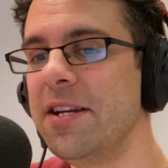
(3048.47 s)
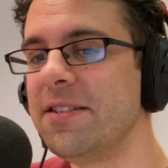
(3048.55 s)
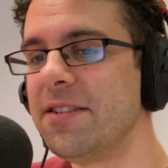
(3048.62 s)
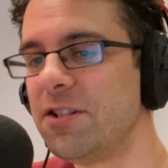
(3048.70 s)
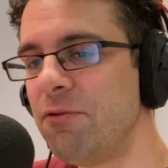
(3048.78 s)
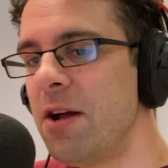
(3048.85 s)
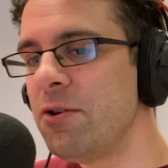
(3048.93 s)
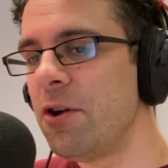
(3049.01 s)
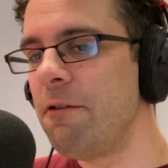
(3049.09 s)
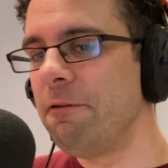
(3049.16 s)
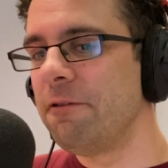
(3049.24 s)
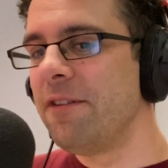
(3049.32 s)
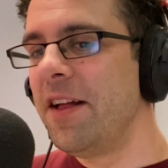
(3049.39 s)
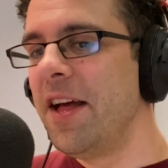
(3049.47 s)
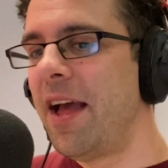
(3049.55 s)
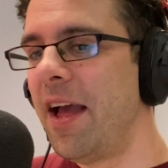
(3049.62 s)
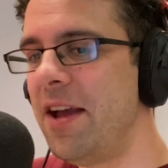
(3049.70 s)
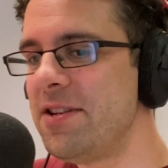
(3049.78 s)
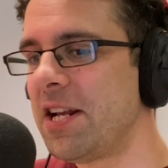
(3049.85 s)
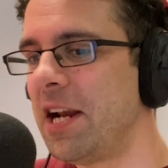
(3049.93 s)
So to round off,
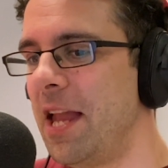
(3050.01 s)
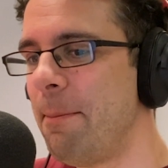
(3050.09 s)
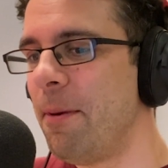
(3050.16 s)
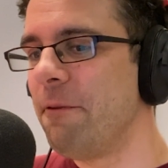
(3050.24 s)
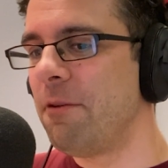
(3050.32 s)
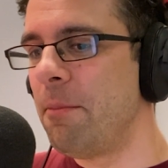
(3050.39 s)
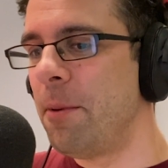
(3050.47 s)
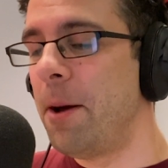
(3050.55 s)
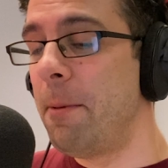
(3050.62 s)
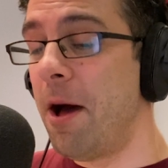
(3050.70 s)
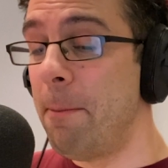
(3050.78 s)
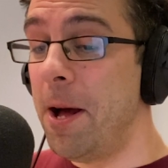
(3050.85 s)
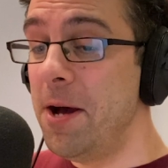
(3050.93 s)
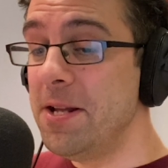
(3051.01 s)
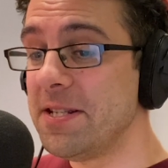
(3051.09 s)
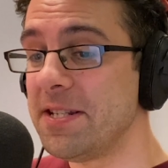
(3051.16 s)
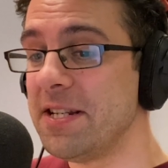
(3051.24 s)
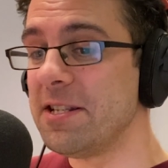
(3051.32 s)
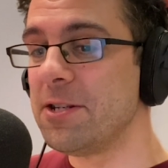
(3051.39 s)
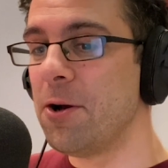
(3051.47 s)
here's a clip from a
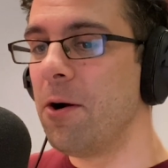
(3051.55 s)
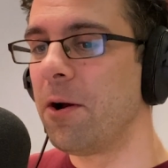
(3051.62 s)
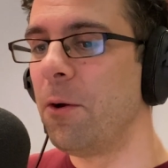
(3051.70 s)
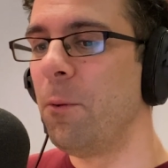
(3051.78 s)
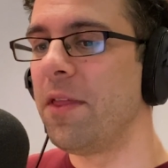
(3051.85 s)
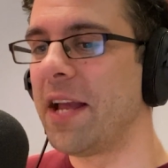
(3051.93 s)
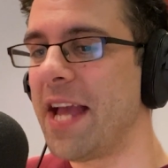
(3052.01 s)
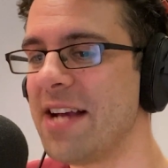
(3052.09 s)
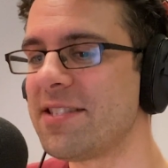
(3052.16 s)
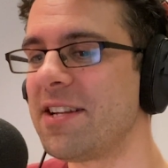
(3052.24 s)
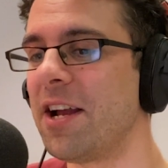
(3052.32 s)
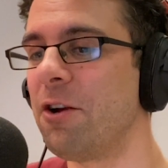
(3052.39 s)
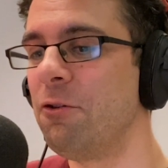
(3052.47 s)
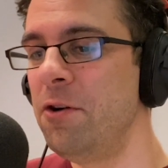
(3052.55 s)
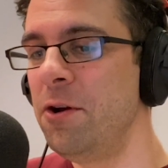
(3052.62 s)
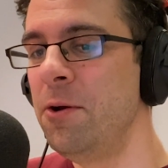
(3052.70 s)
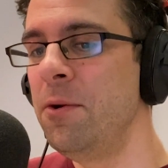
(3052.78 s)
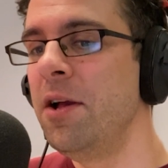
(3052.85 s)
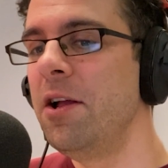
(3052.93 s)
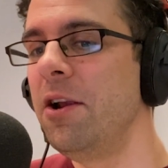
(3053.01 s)
behind-the-scenes doc where the cast and
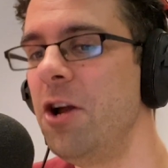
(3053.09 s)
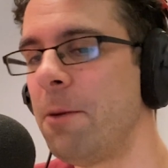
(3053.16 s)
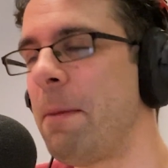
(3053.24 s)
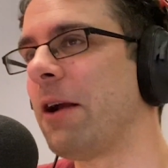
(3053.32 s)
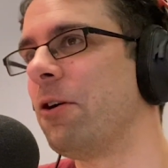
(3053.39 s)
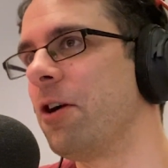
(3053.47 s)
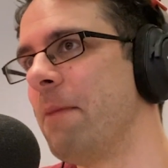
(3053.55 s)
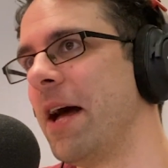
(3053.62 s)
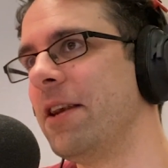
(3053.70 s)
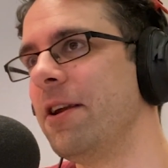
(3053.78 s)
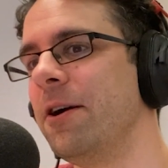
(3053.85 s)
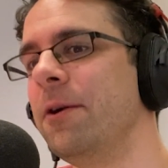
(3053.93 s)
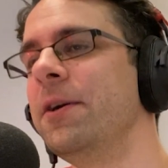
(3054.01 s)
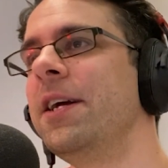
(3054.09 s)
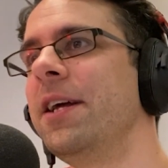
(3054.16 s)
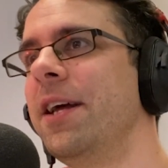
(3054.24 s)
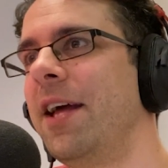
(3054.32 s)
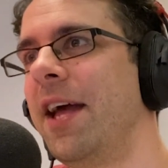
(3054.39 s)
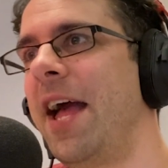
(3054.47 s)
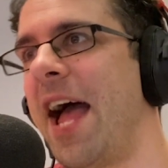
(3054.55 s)
crew look back on Commando
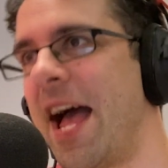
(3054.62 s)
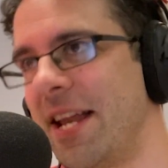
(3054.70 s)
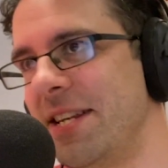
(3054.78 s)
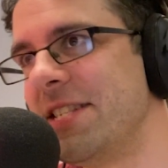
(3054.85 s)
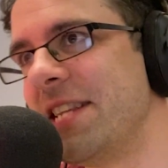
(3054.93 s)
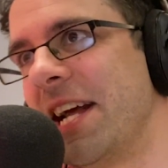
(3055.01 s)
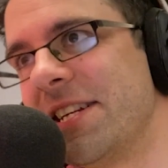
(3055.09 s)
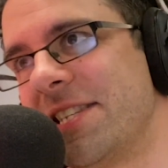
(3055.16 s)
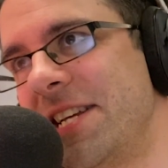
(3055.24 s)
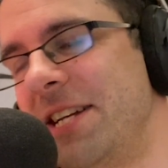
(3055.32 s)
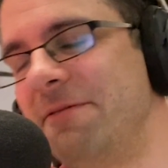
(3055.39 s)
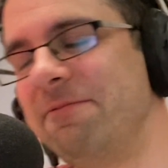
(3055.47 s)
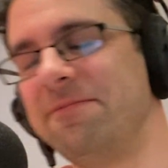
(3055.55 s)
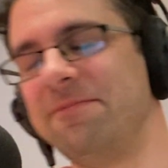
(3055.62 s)
and its legacy.